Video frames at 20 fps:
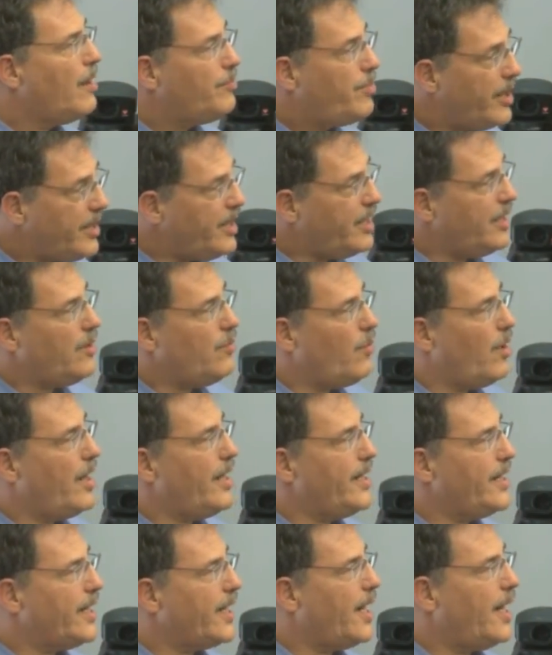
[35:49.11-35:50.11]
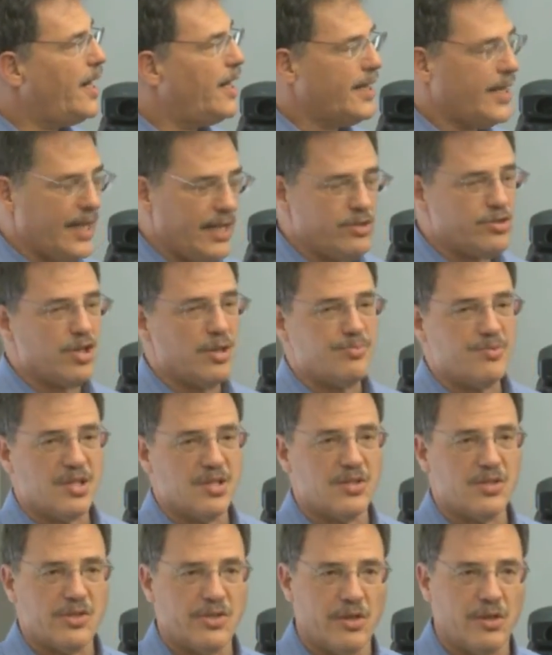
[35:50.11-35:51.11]
But anyway, uh, Egypt
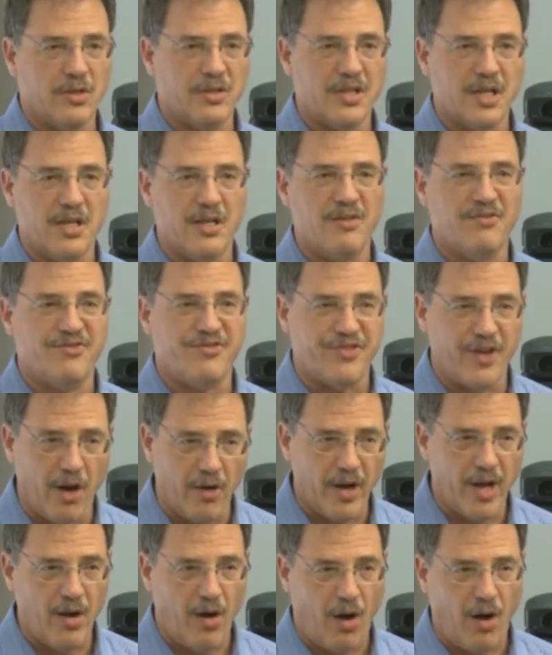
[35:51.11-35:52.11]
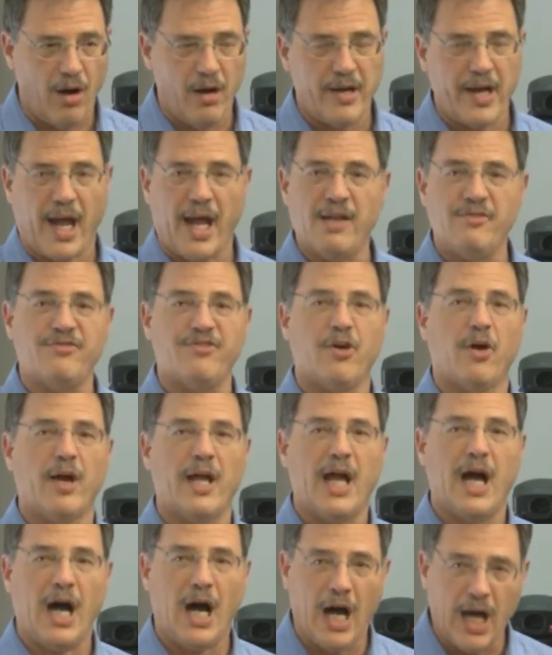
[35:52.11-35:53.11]
has turned in a very hard and
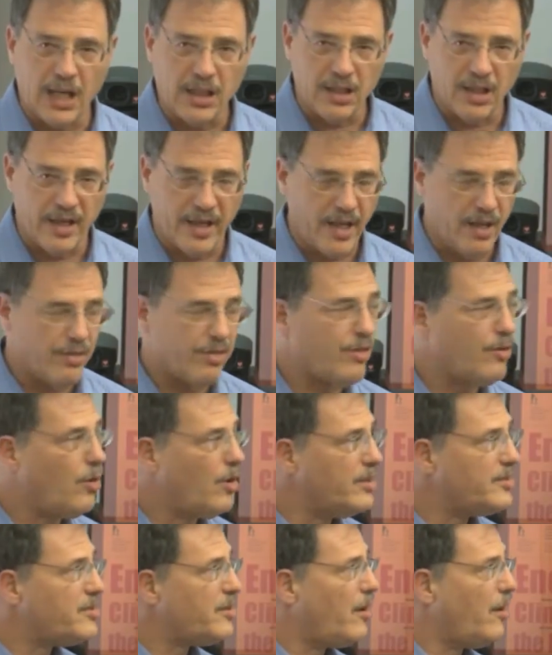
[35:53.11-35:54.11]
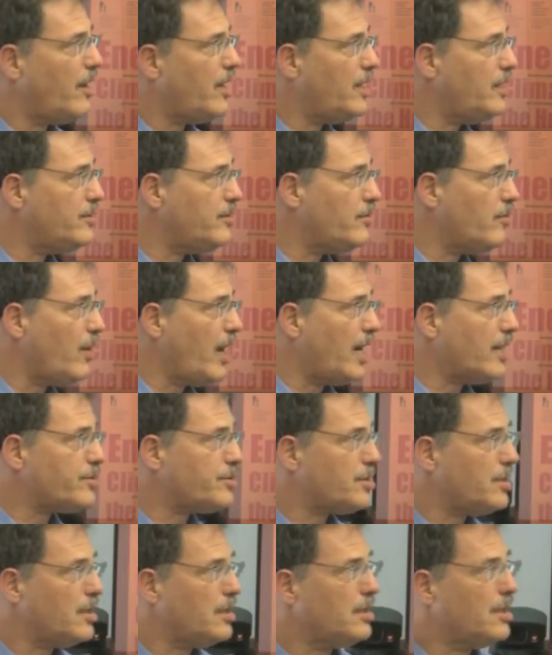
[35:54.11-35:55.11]
very ugly authoritarian
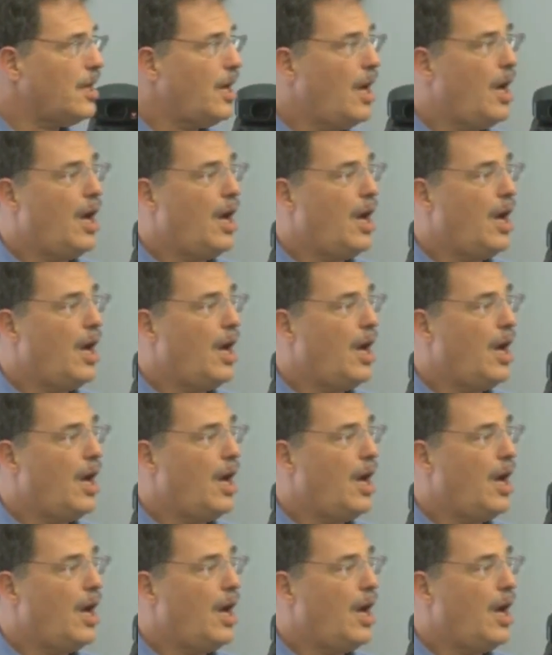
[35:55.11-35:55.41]
direction.